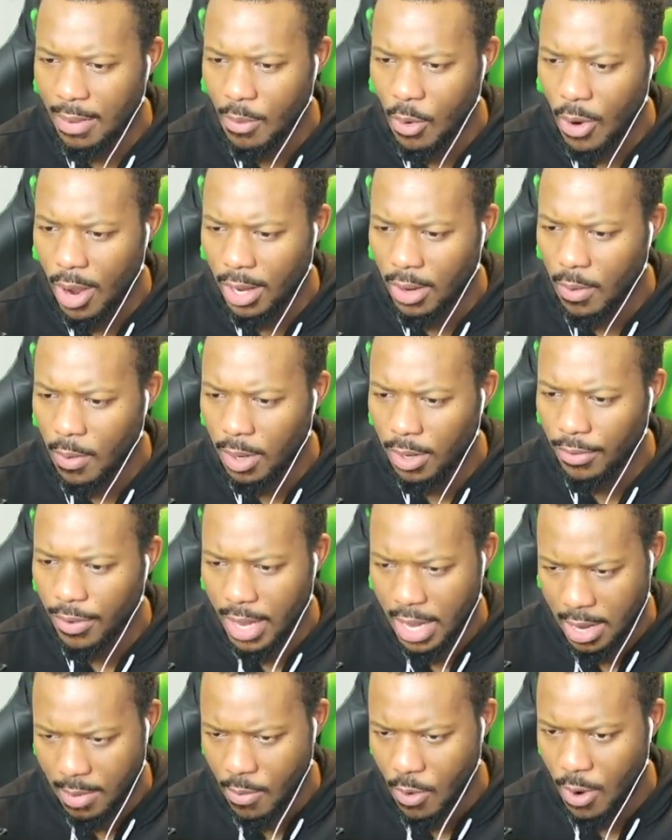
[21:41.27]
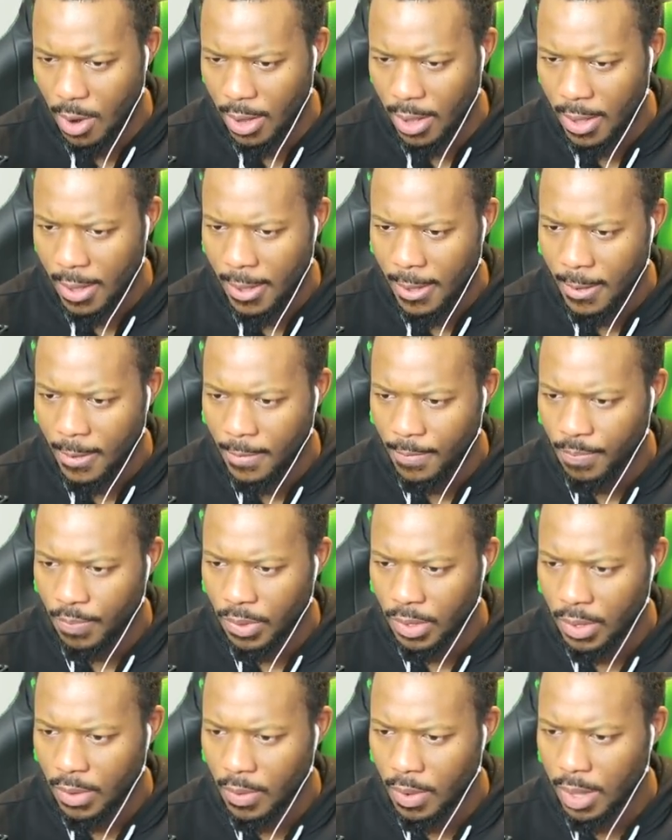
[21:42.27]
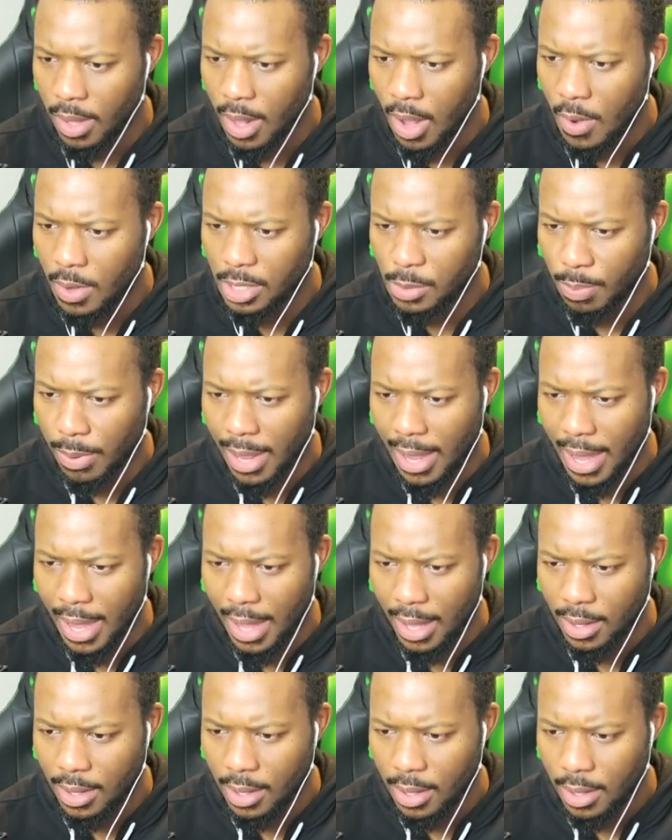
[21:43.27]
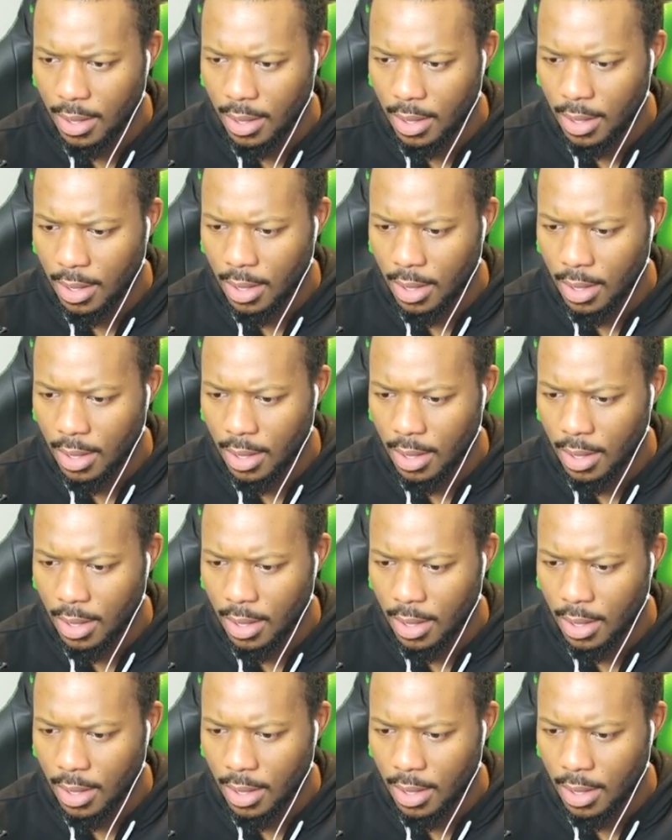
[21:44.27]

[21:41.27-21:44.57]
anymore. I don't want to read anymore. We know his plan.